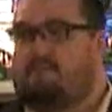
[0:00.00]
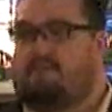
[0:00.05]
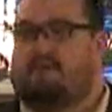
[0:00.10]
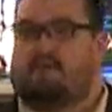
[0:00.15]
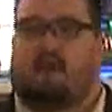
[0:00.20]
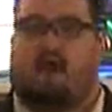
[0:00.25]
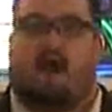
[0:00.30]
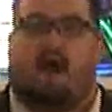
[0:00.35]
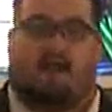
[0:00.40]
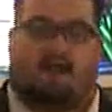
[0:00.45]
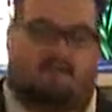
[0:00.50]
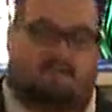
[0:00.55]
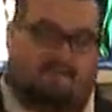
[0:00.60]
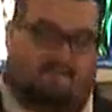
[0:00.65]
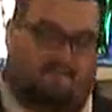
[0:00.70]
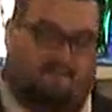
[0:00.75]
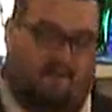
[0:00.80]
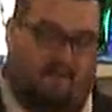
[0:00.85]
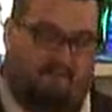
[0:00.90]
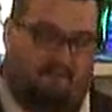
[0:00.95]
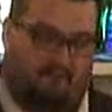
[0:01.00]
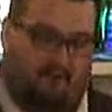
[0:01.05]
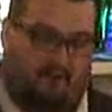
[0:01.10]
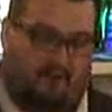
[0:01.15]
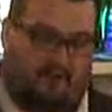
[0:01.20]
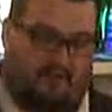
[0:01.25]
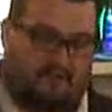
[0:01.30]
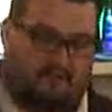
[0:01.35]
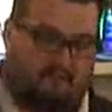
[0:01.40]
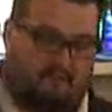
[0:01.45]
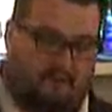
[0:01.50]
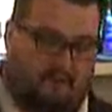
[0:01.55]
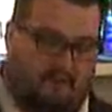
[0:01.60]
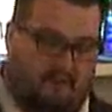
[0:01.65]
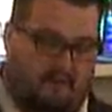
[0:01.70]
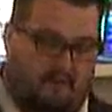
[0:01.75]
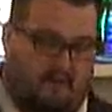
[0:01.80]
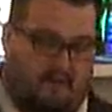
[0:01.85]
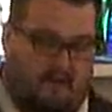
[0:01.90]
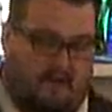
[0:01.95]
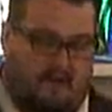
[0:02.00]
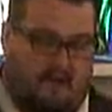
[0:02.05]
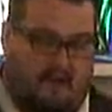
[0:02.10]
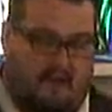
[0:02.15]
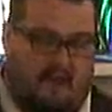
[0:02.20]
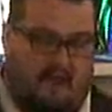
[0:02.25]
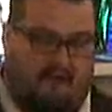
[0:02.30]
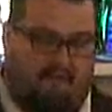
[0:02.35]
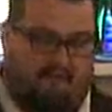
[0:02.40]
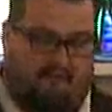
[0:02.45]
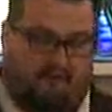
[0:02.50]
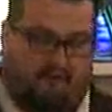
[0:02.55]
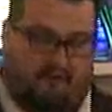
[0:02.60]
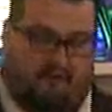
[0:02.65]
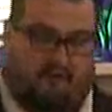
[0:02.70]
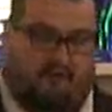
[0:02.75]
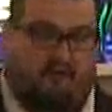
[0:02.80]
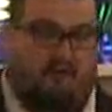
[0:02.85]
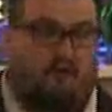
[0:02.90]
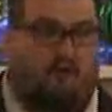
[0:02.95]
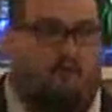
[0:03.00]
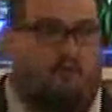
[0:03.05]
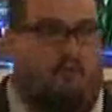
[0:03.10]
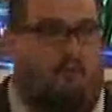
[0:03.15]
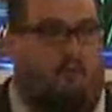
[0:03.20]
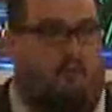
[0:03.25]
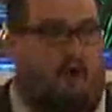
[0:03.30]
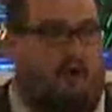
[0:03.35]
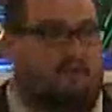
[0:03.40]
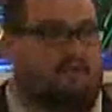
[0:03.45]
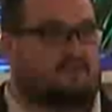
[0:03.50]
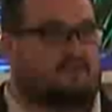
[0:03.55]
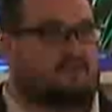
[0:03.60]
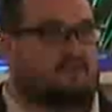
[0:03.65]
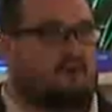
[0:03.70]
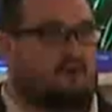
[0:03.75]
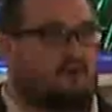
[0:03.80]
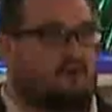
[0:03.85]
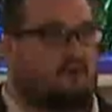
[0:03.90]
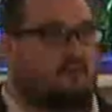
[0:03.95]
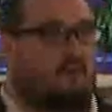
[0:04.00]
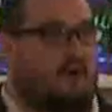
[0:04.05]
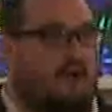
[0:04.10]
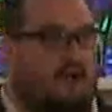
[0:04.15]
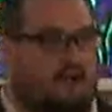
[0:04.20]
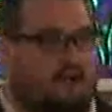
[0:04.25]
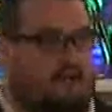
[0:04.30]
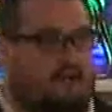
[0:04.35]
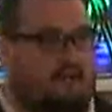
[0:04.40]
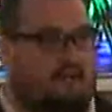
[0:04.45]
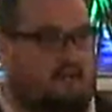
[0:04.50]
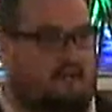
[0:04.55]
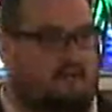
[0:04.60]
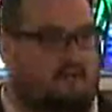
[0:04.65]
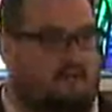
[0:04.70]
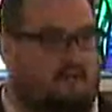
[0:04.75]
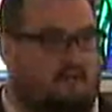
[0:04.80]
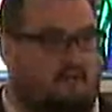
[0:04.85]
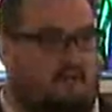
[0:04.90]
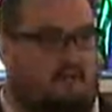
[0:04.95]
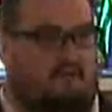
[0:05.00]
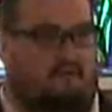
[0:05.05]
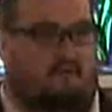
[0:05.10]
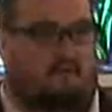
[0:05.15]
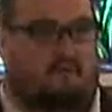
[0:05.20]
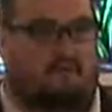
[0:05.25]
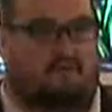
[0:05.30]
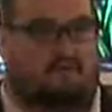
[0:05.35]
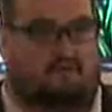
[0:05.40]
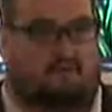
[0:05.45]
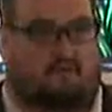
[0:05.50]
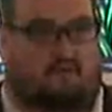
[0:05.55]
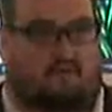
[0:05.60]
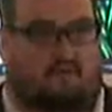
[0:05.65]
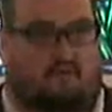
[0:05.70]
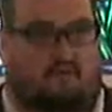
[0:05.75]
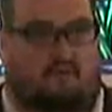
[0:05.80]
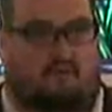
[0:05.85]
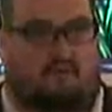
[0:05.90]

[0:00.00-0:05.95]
But God, as a faithful husband, never once turned away from Israel.